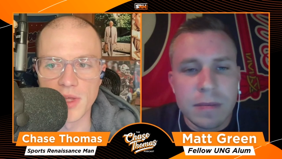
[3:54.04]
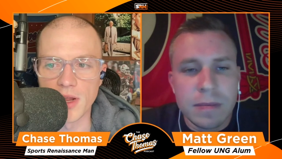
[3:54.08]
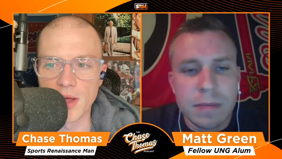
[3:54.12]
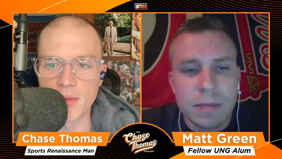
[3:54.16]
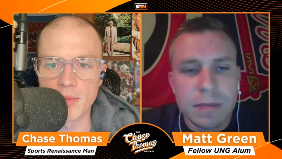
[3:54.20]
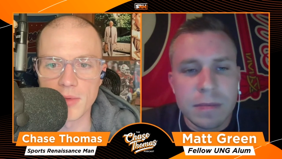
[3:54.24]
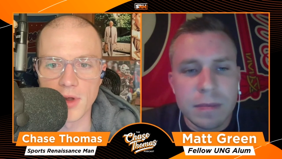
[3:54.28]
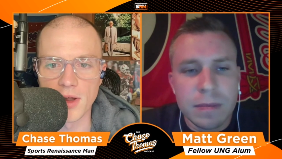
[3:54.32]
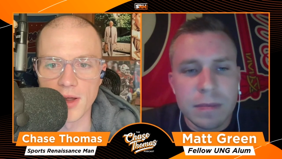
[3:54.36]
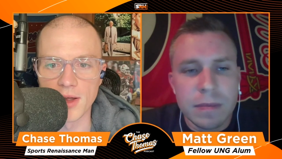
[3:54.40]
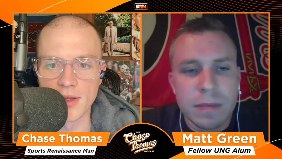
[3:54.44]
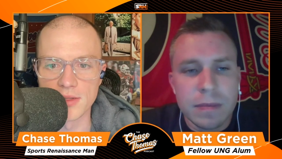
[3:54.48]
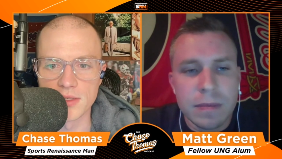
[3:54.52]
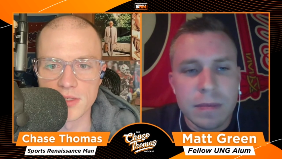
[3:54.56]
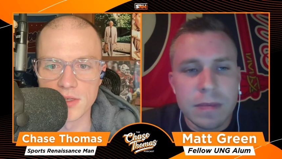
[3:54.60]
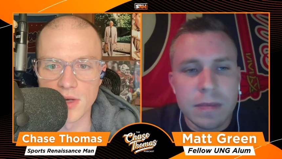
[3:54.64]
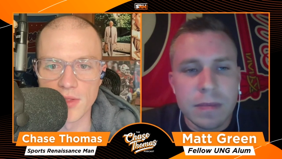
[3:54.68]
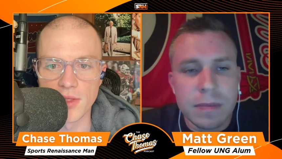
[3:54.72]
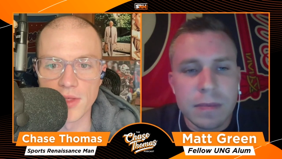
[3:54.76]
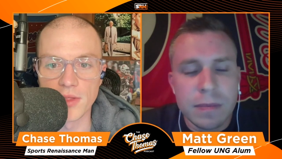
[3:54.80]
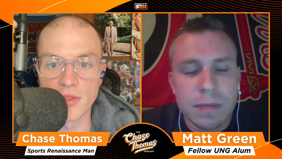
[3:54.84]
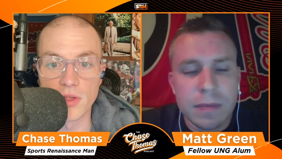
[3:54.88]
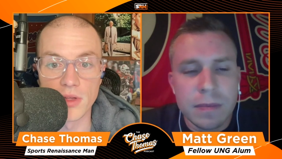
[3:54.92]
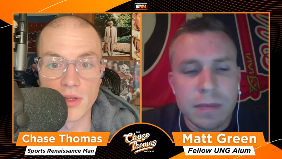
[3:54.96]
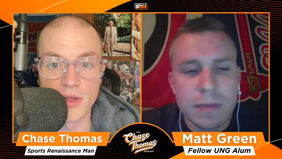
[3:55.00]
Speaker 1: be an upgrade. So
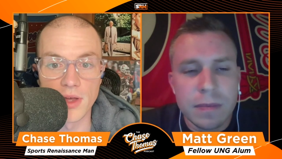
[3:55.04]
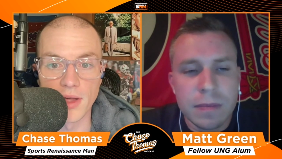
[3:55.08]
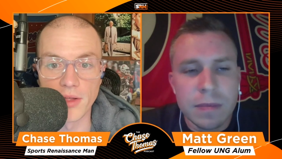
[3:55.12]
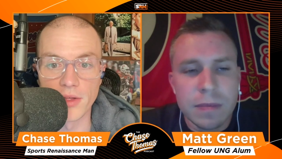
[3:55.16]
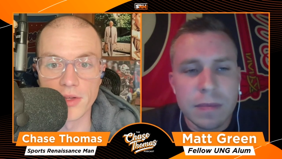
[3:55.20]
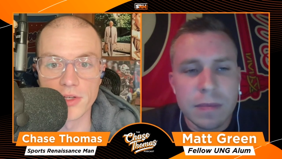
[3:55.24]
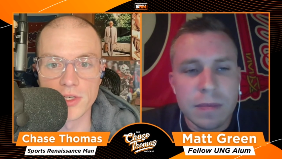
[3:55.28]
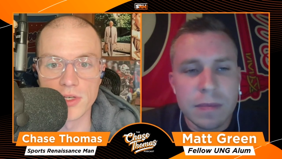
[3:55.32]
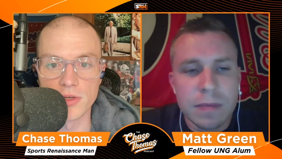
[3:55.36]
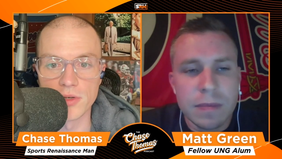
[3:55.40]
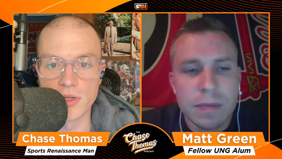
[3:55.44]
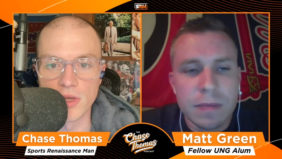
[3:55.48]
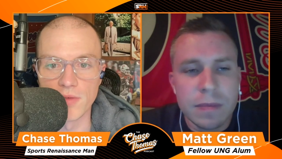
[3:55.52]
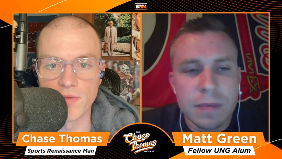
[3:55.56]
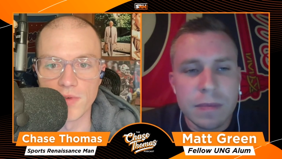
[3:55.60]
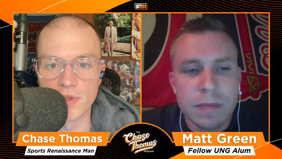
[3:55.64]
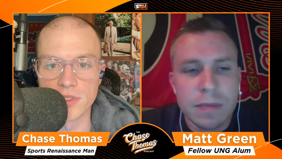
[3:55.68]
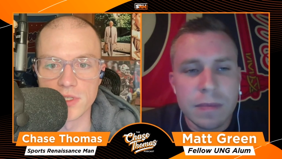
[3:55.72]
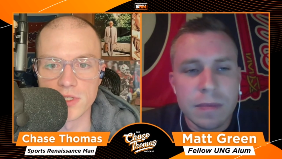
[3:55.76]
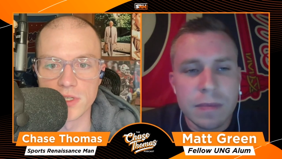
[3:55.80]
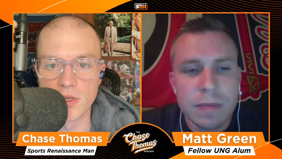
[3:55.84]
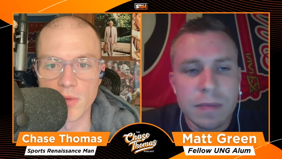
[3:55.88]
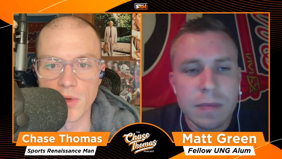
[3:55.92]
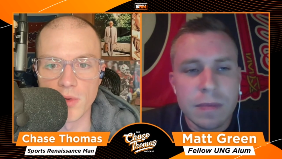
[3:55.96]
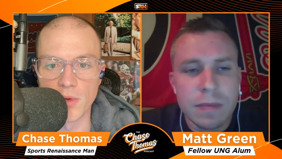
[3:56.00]
I think the LSU
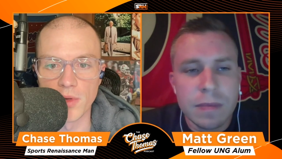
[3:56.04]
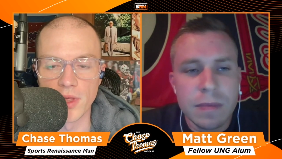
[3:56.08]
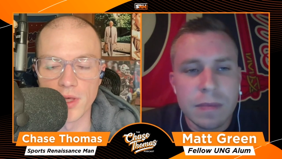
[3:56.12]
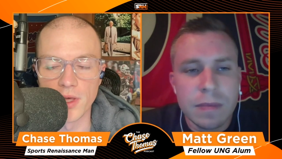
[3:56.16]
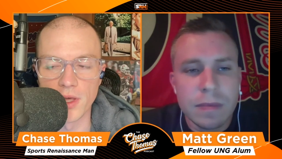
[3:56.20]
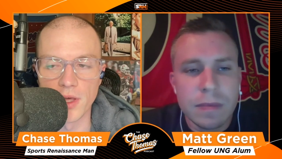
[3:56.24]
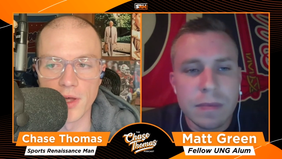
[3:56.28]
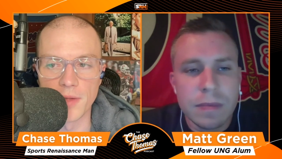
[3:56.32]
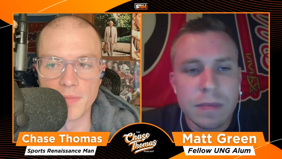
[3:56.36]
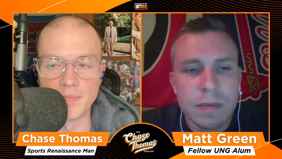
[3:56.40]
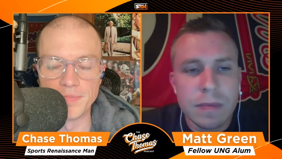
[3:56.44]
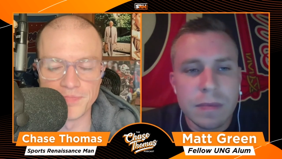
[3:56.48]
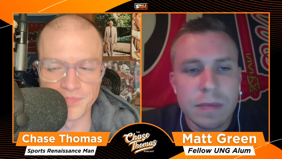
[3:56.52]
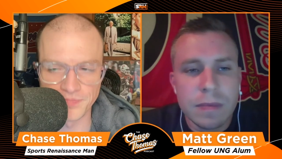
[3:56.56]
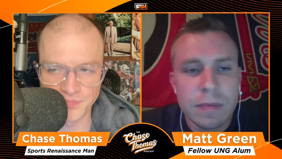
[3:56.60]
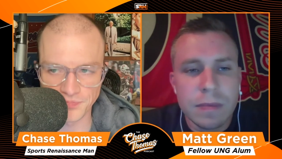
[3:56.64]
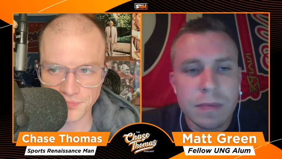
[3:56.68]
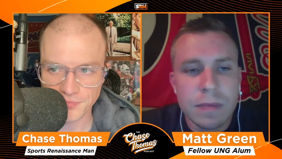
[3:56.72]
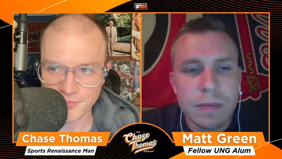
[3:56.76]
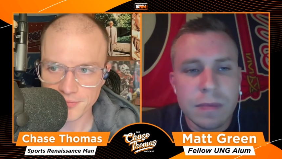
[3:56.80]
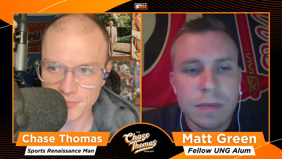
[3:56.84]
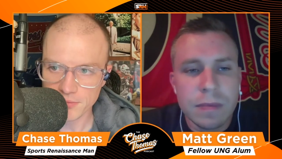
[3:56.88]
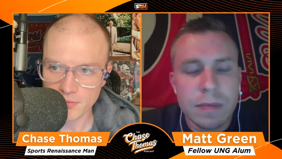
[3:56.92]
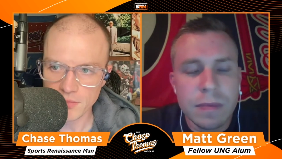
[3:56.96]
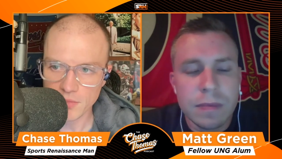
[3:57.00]
defense is going to be really good.
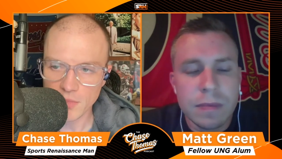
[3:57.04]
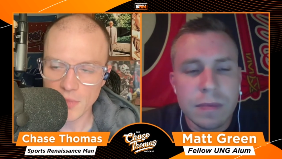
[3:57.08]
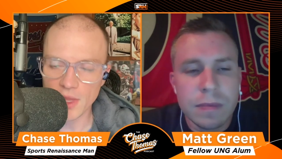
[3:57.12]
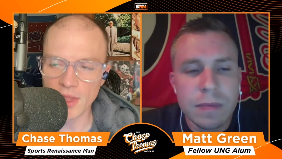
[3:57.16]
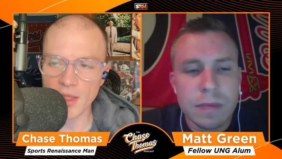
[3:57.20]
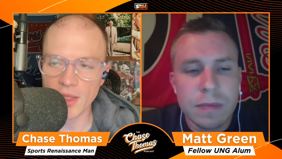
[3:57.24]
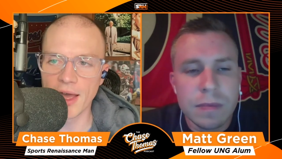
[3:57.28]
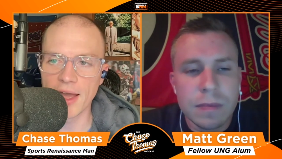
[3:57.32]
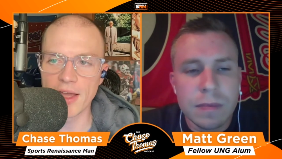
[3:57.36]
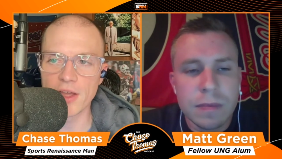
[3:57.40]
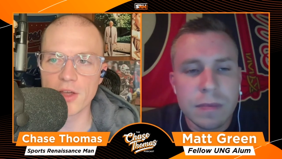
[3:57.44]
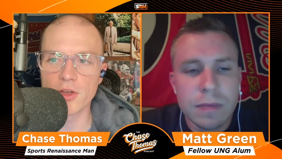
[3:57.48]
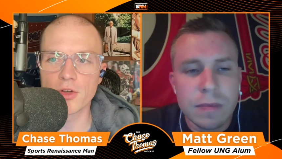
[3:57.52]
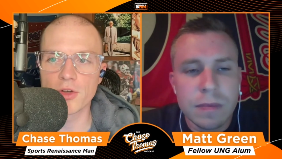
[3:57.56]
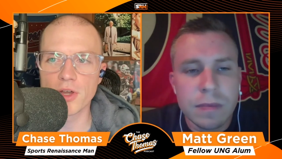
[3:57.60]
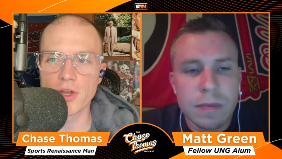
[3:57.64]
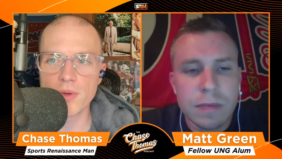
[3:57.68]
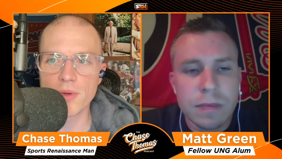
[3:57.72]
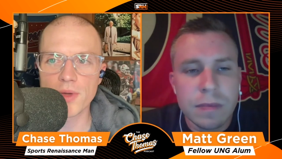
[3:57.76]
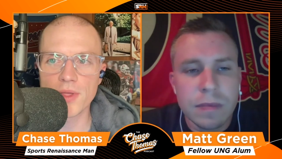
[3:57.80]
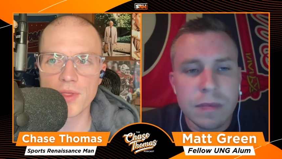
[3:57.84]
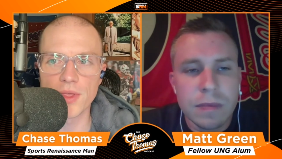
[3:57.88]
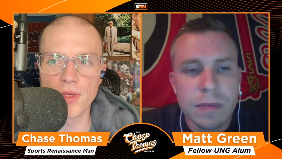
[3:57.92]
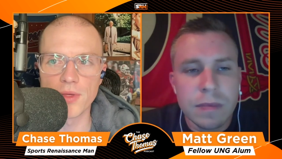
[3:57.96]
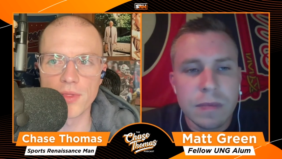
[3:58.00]
I agree
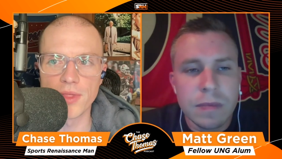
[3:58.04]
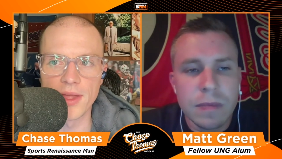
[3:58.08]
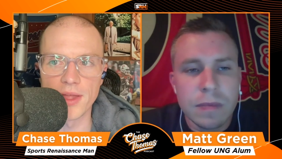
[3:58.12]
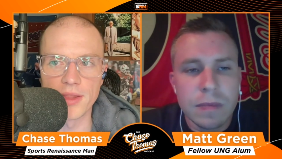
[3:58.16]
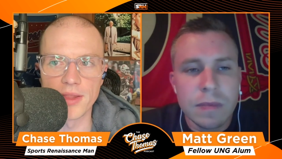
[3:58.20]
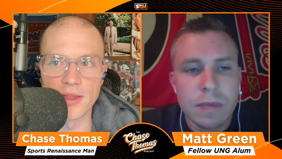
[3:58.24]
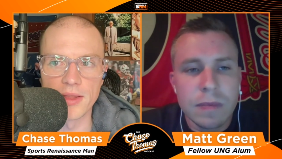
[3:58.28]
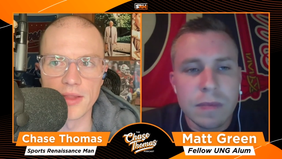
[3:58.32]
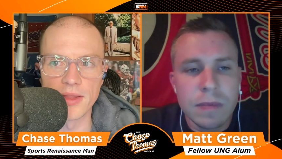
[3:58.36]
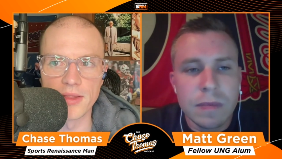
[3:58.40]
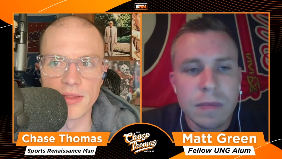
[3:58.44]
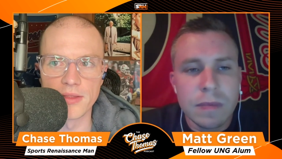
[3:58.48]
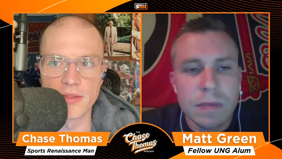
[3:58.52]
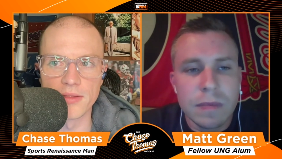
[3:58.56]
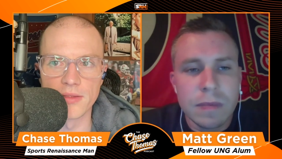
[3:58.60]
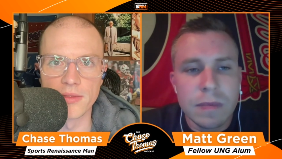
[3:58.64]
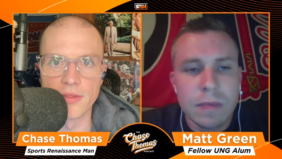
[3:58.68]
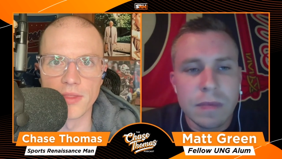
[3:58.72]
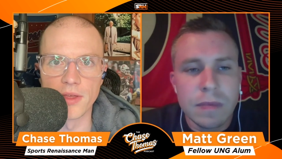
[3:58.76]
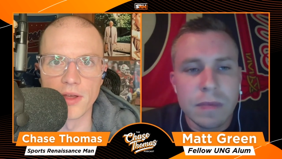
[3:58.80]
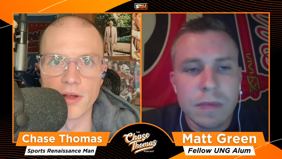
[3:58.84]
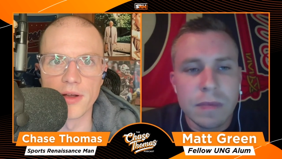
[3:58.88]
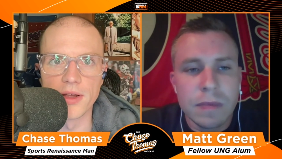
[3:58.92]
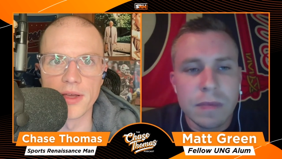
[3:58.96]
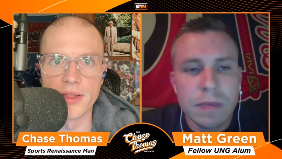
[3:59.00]
with you that
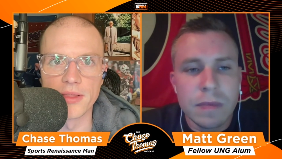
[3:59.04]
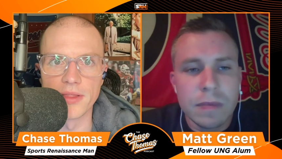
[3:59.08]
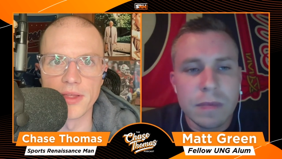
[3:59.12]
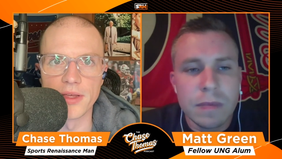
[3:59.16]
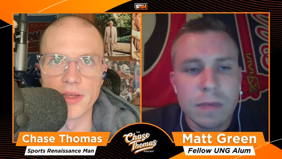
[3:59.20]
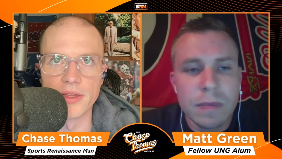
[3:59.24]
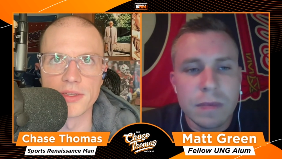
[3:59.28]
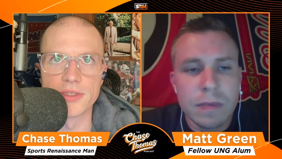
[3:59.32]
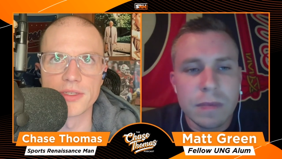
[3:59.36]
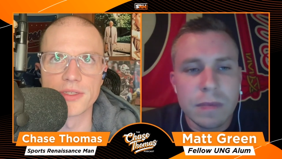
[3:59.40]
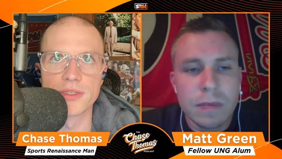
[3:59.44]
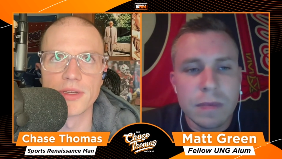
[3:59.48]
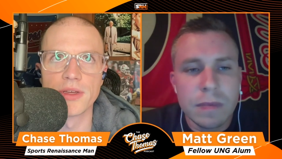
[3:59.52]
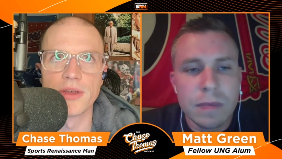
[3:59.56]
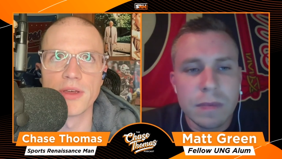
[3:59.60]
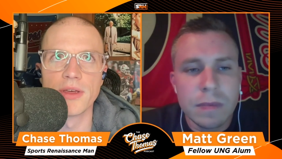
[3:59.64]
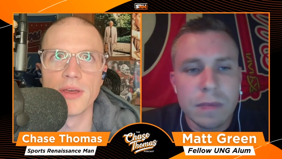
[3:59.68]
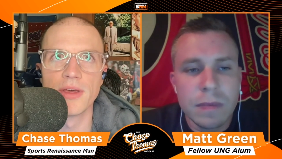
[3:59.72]
they're in this